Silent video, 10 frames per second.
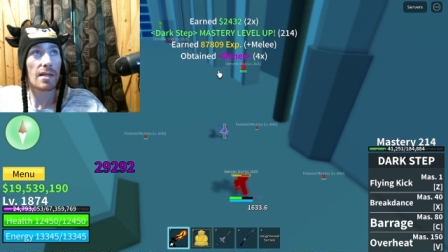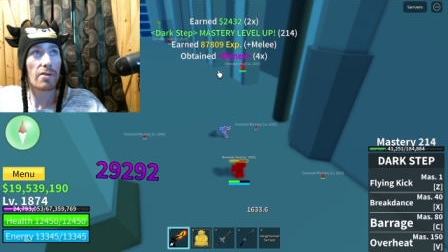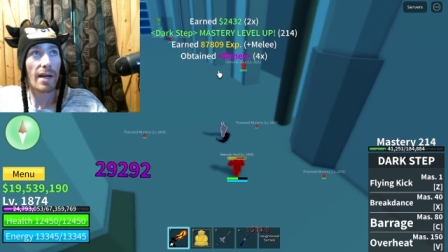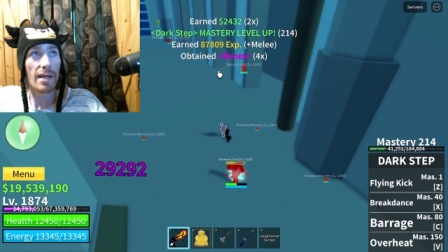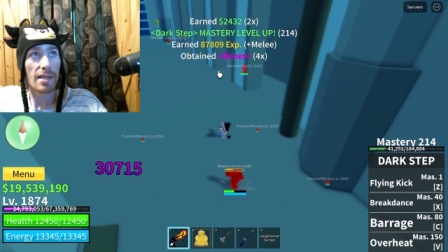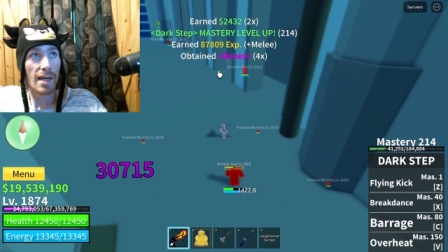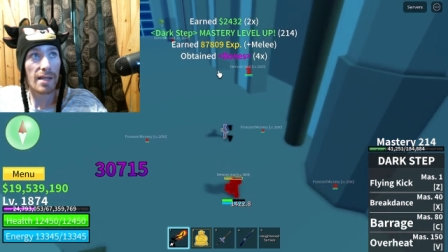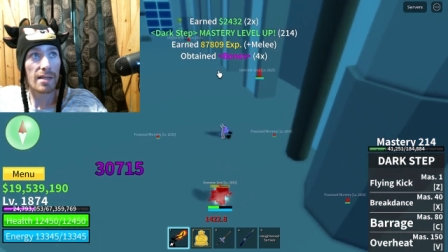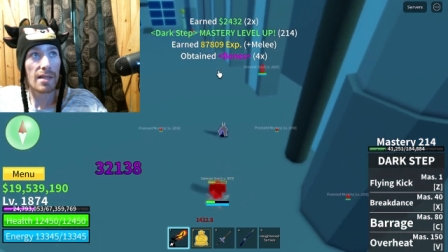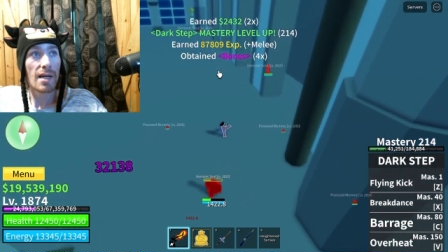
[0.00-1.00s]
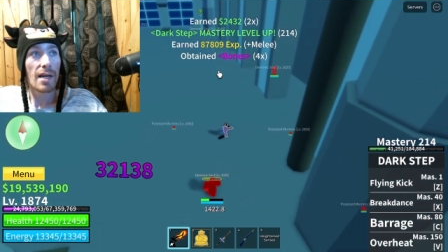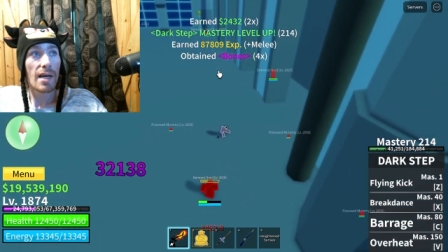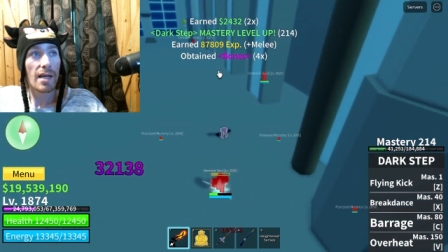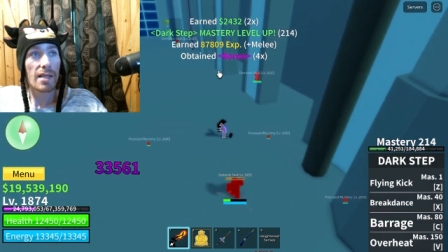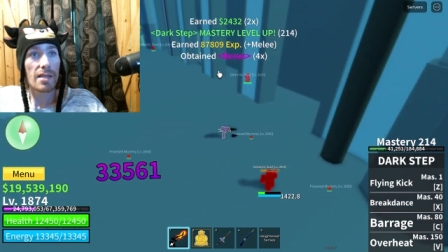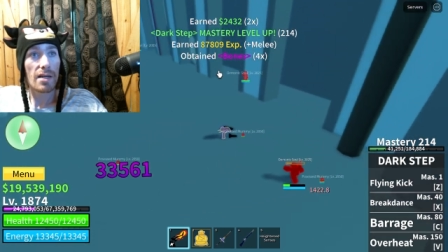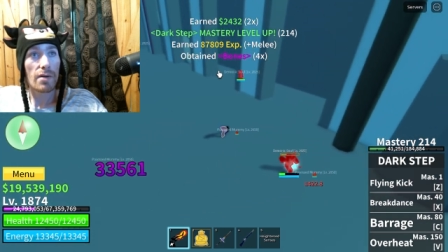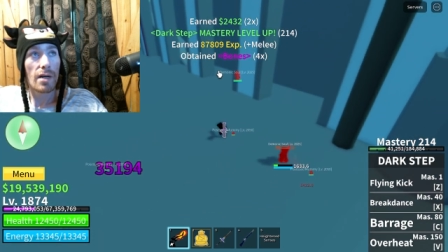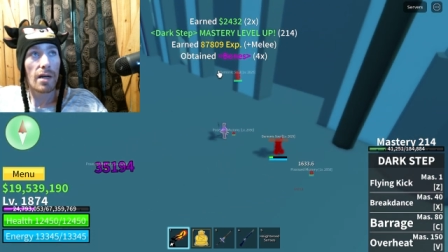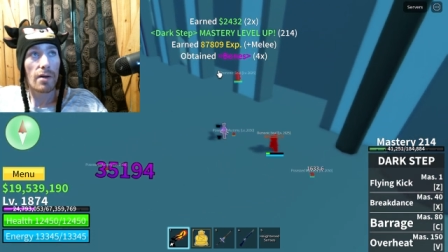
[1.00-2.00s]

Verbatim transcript: dragon talon and so